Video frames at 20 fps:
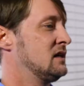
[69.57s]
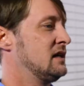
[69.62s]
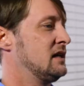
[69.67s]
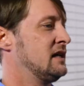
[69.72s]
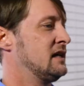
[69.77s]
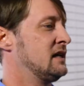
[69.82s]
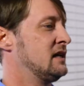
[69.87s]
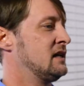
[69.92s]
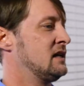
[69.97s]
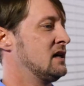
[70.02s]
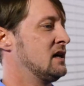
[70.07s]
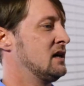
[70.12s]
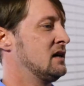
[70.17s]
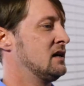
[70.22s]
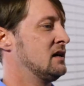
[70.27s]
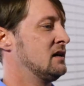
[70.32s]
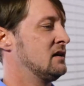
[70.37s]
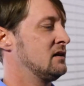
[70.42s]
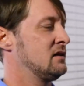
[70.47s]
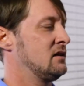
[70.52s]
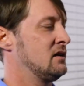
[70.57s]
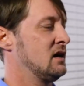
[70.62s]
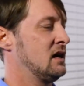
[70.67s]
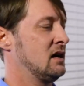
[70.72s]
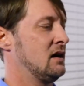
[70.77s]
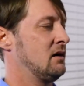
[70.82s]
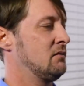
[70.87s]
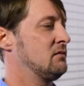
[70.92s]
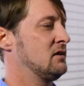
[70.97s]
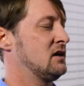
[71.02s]
and
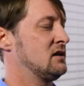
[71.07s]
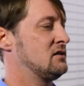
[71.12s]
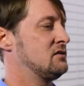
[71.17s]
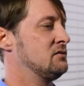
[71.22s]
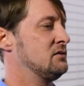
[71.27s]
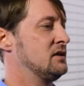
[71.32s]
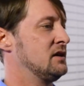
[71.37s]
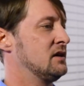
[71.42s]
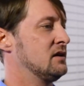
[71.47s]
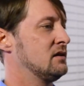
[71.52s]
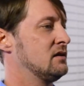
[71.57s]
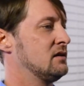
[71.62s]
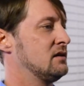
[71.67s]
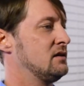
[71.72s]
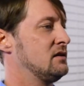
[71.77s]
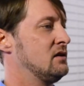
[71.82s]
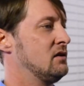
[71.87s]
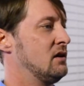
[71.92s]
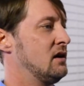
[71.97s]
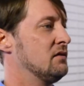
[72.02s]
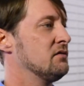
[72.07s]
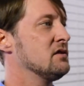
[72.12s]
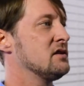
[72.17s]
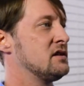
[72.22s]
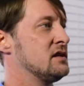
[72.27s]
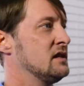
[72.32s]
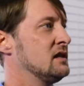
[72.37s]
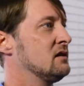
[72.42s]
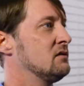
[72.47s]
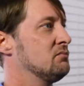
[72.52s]
I'm not doing
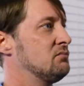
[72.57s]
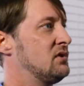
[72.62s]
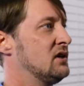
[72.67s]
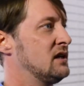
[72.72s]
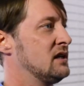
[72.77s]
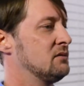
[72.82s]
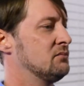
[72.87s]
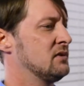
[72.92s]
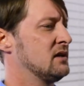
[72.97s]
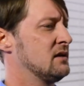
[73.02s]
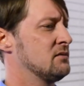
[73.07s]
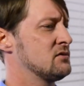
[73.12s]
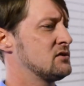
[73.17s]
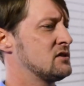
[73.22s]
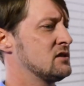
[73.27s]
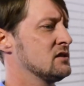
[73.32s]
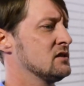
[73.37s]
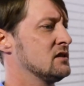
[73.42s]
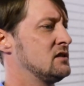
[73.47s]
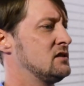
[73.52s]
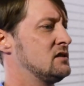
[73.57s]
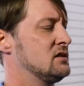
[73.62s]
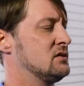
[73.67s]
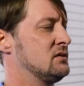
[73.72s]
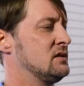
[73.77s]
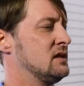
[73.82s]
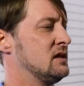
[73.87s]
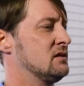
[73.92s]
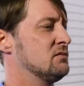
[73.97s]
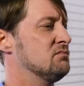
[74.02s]
everything, but I'm certainly
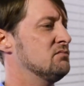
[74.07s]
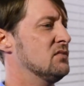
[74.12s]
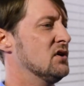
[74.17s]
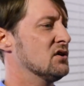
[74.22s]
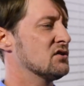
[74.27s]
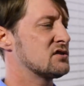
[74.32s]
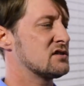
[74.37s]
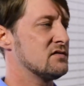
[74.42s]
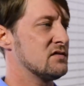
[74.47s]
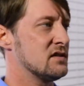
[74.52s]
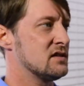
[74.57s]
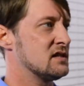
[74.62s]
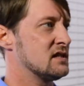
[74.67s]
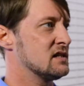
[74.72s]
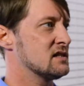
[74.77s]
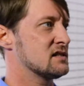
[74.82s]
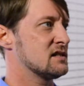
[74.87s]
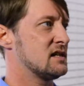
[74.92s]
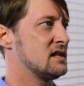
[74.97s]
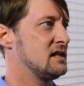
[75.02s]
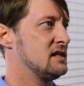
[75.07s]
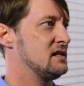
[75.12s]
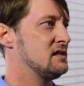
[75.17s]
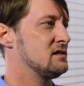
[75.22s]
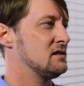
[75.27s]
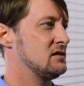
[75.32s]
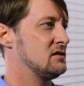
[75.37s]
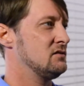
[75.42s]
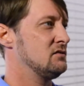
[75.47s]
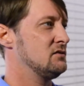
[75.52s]
doing most of the things that I need
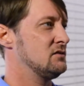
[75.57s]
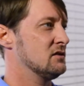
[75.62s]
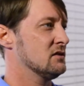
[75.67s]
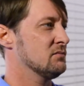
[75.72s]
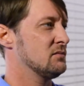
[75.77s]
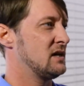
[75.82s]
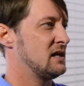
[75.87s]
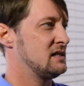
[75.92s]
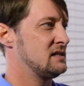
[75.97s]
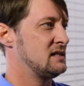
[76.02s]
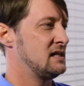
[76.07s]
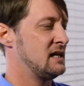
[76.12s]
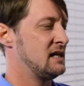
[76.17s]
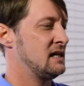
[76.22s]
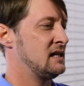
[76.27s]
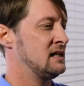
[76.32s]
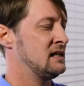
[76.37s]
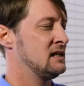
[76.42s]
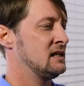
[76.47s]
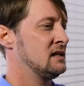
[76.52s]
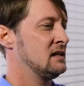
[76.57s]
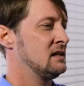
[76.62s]
to do during my day.